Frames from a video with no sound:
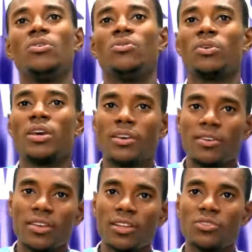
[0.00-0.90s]
Okay,
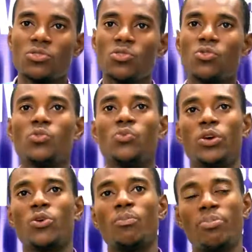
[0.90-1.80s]
and so we
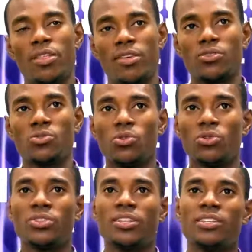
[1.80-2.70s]
compare the two
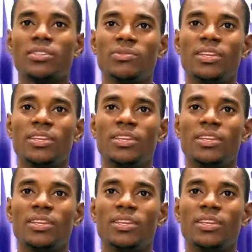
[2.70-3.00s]
alternatives,